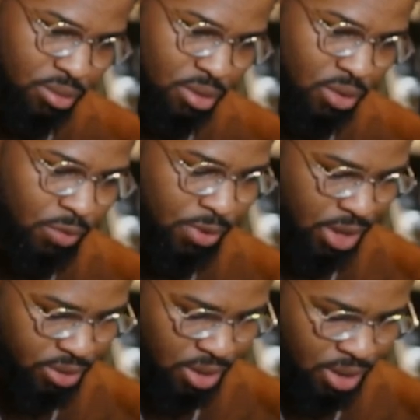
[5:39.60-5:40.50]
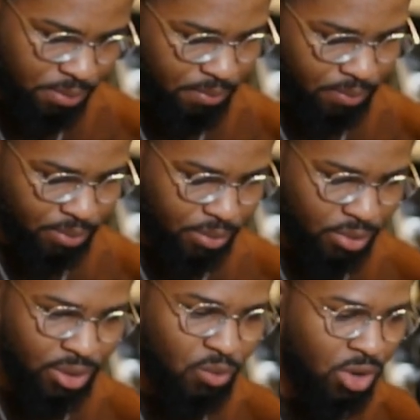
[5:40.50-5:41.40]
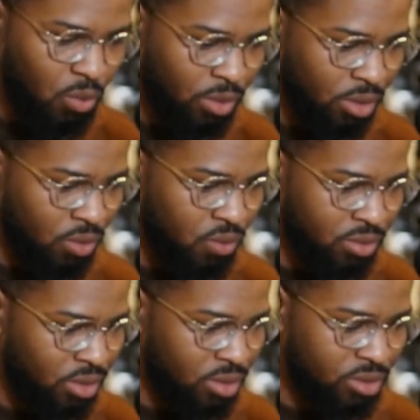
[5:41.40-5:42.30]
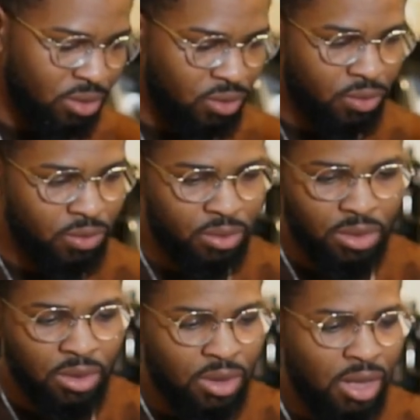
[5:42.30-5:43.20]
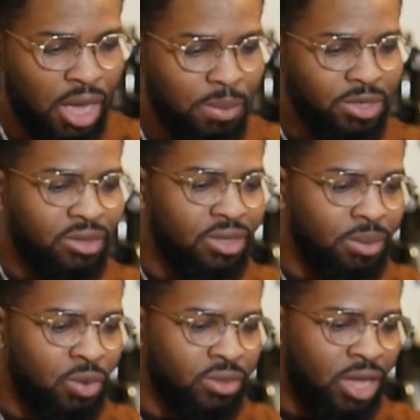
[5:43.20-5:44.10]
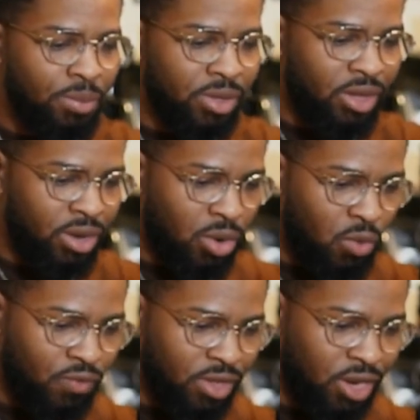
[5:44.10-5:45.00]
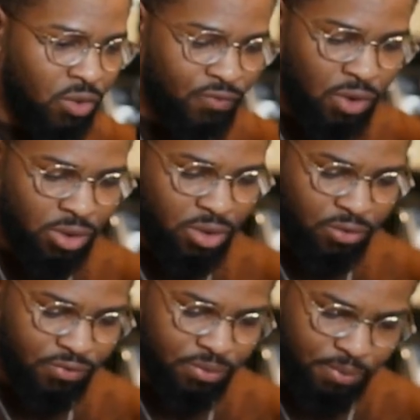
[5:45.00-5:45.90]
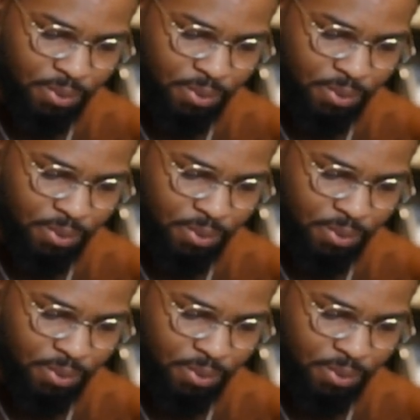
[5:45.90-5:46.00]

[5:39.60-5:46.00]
All right, we got that. Now we don't want to lose these, so I'm gonna just sit them on top of here and hopefully they don't fall off.